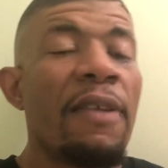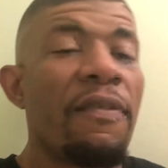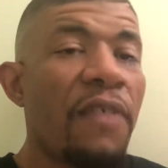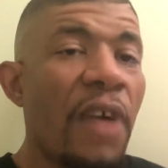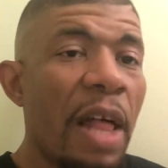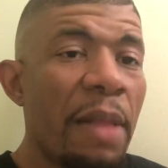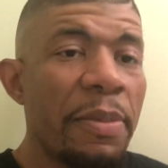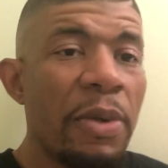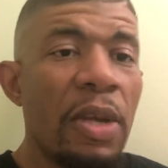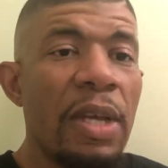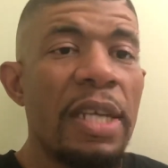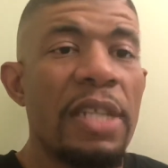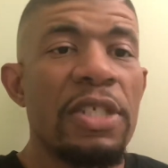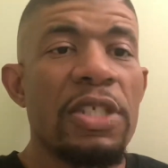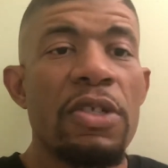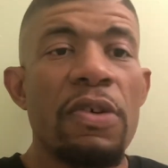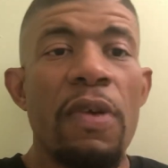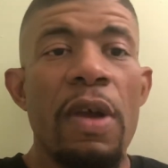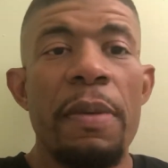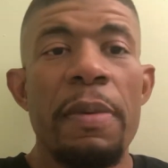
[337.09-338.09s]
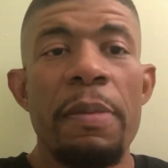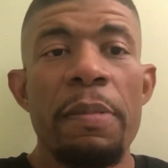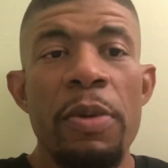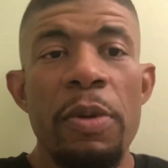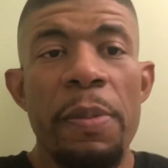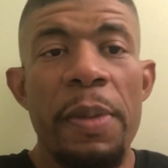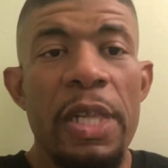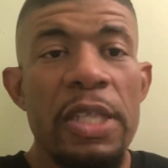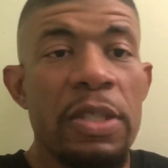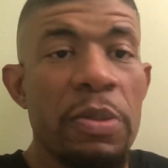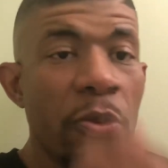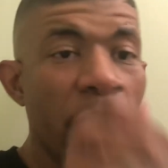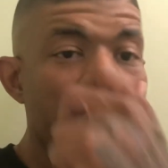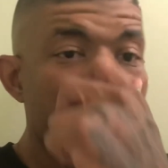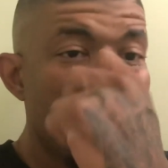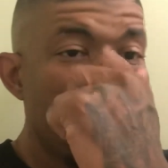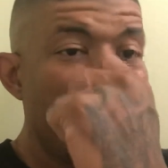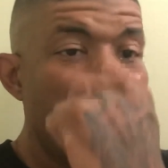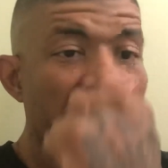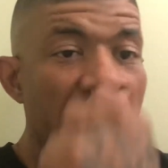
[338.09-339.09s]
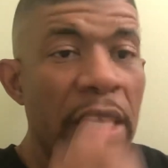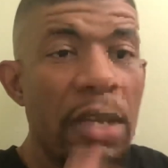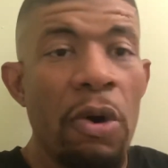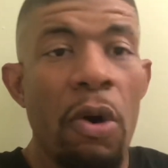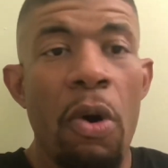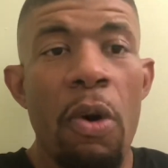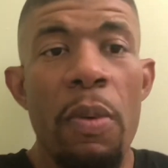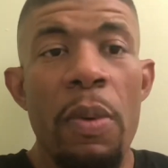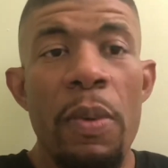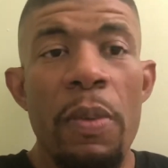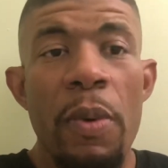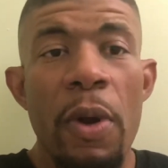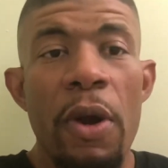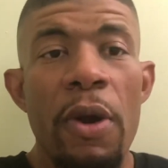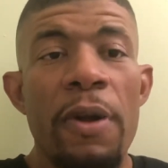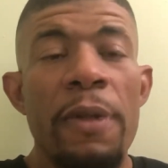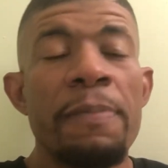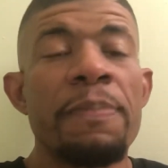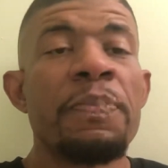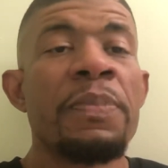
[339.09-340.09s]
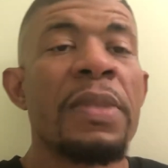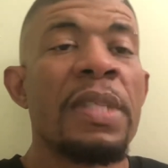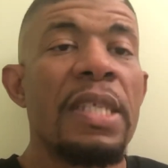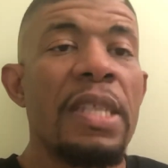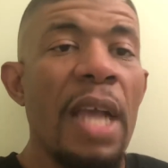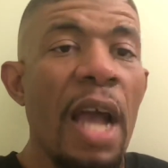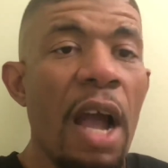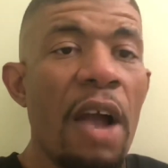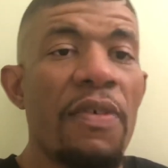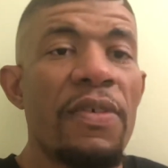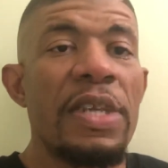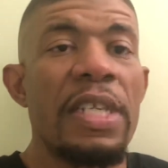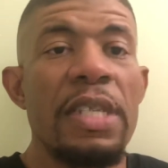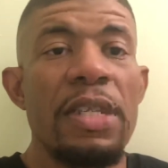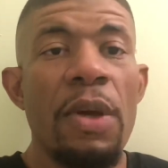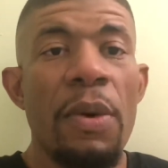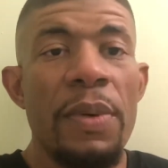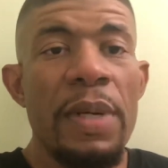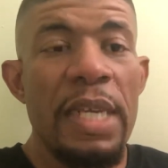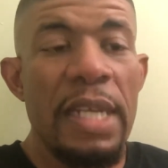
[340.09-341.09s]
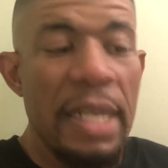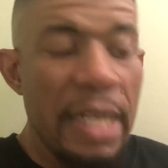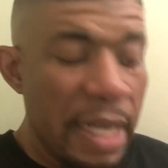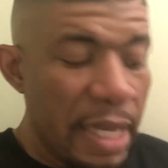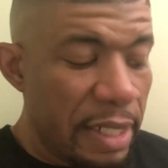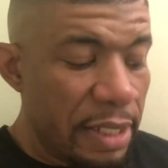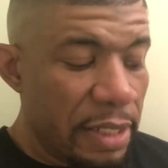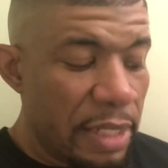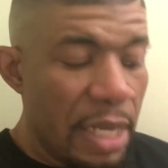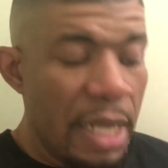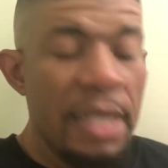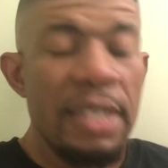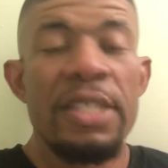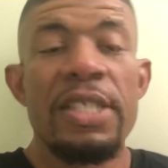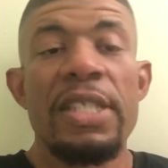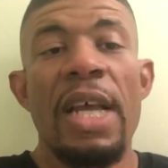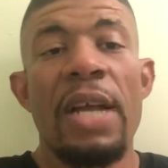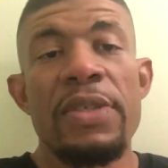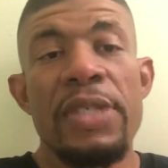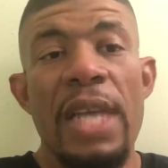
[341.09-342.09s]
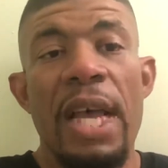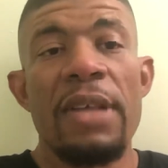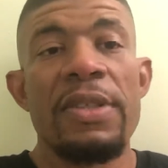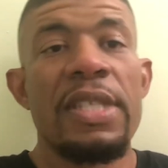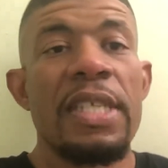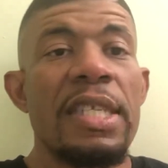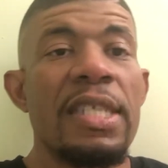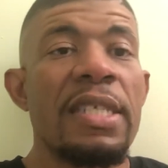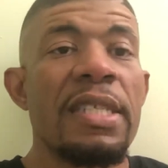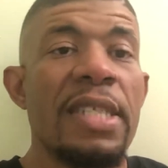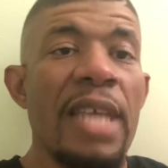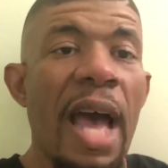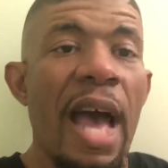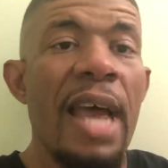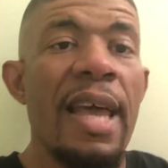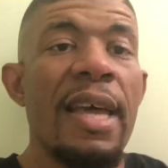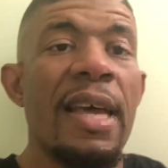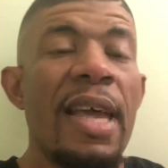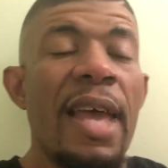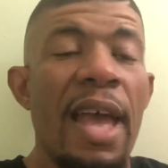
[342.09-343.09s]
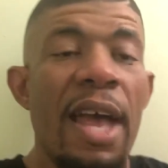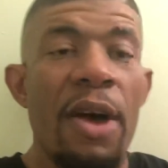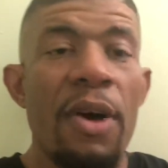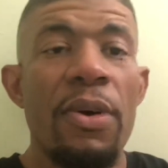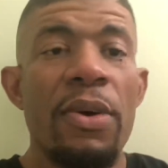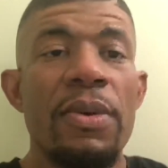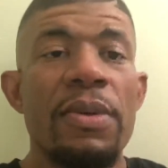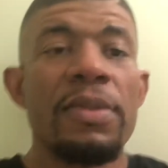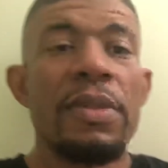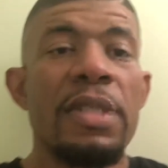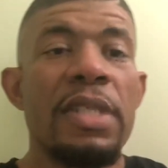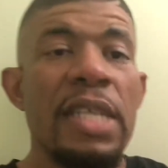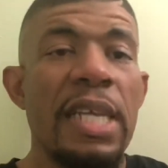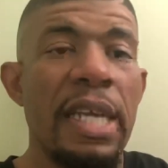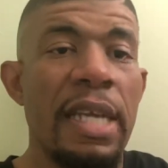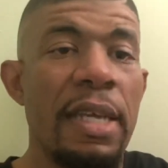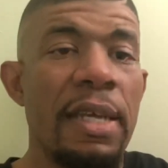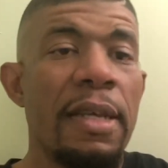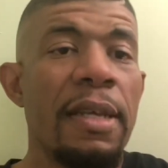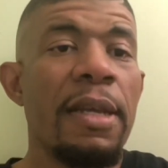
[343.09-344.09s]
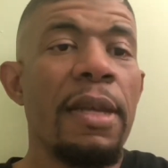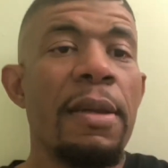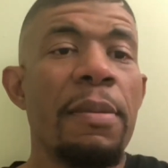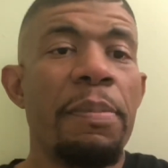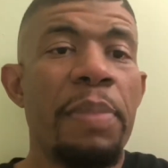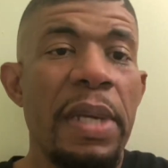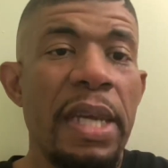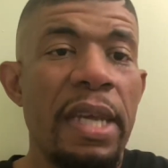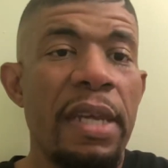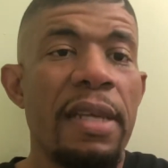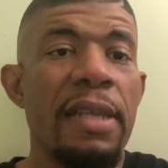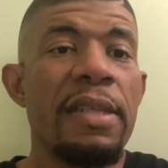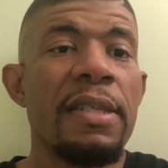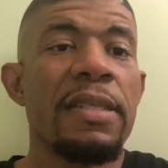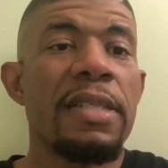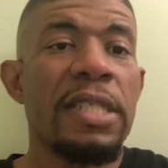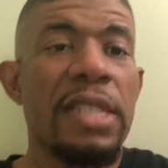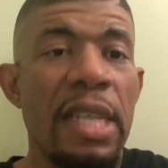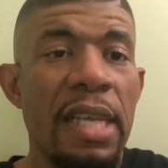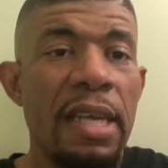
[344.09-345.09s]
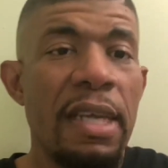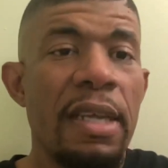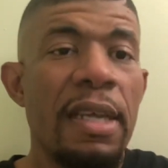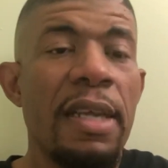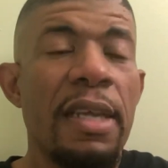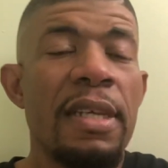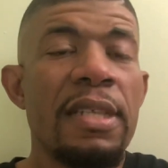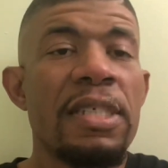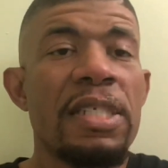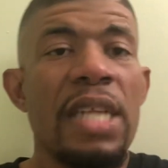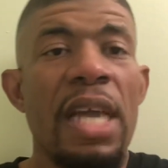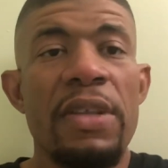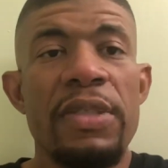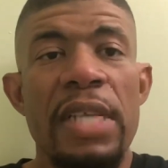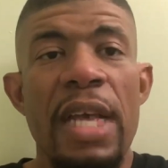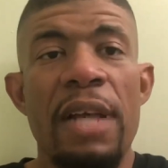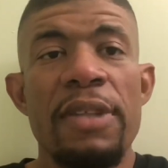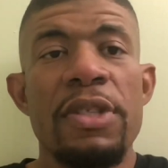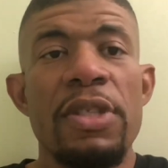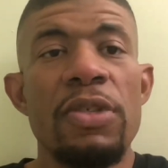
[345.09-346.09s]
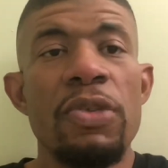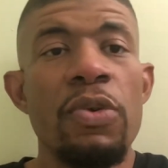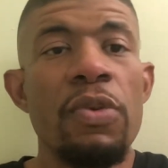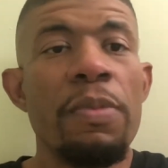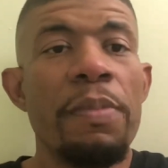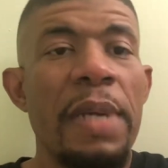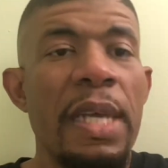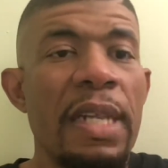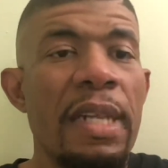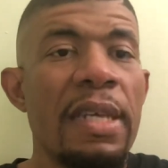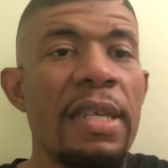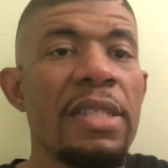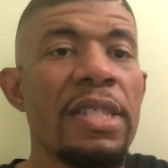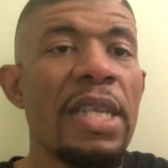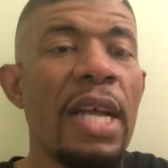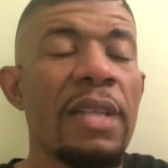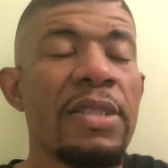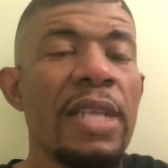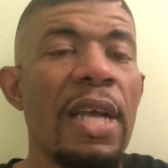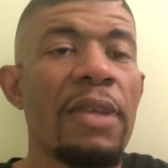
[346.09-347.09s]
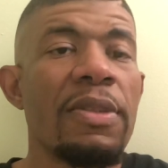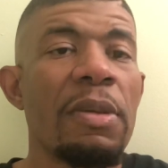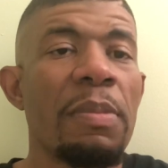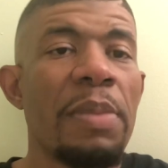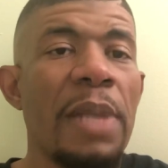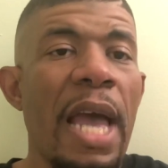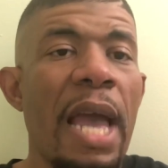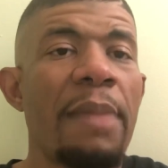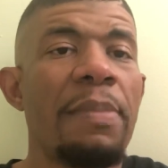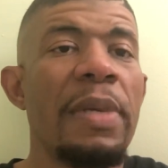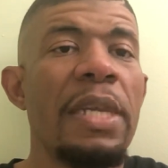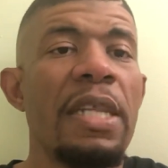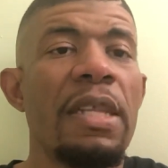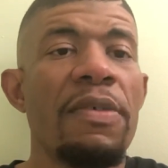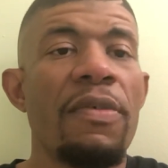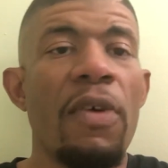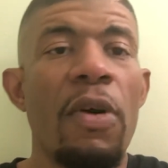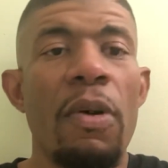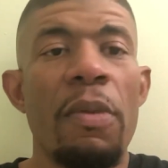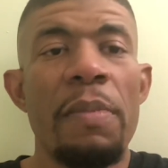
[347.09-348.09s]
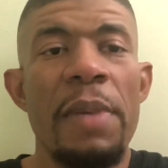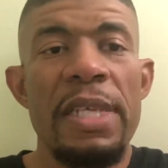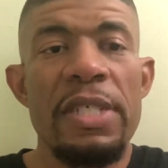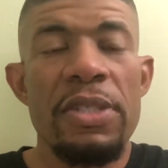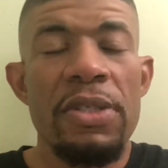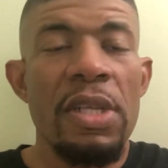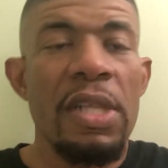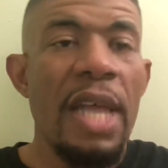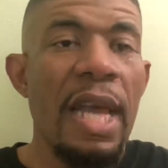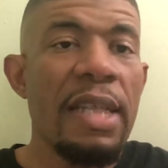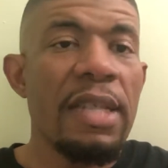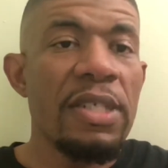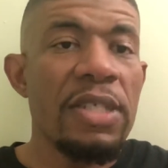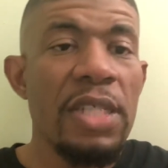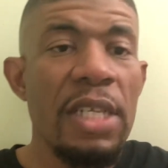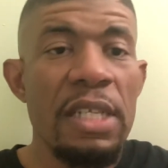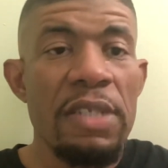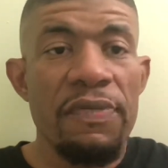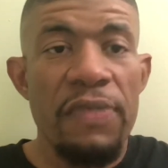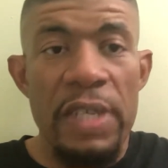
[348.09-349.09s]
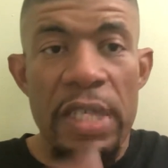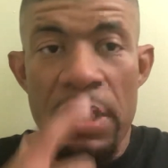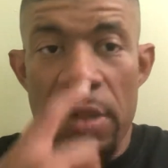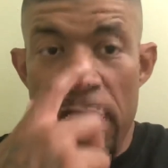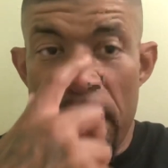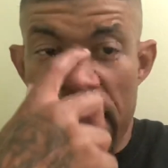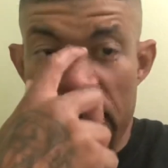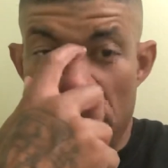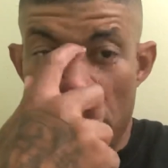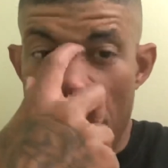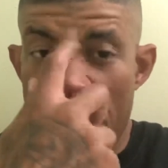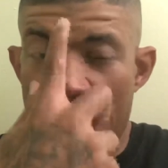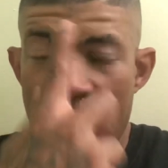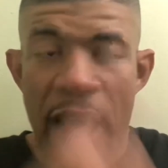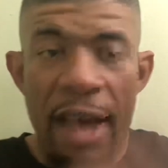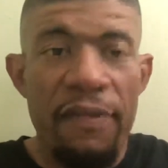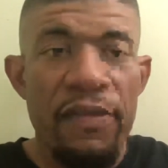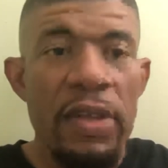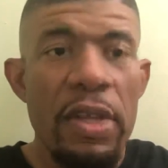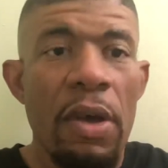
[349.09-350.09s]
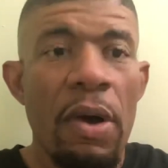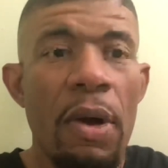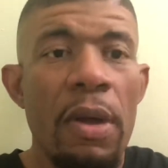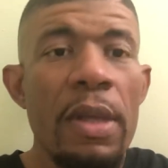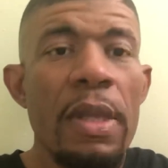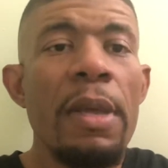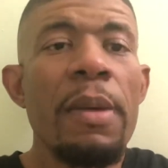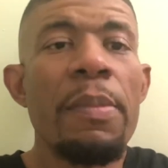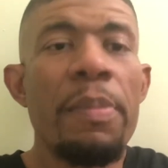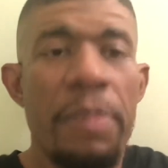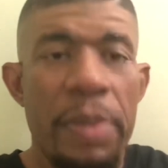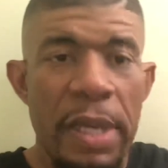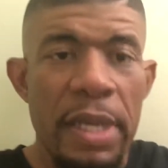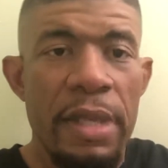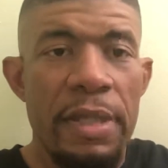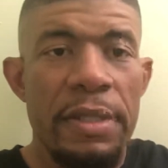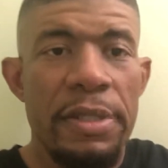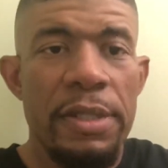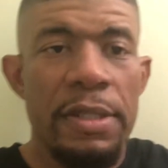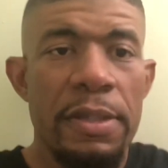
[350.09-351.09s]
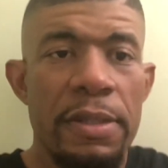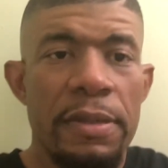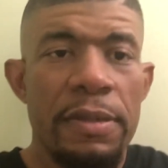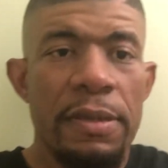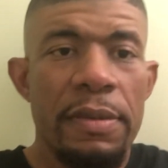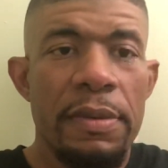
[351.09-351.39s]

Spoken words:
Follow me on Instagram at Blue Blood Sports TV, all one word. Y'all already know what it is. Shout out to the entire LDBC. Shout out to New Media. Shout out to Black Media Row. Make sure you like and share this video. That's all I got for y'all. Peace.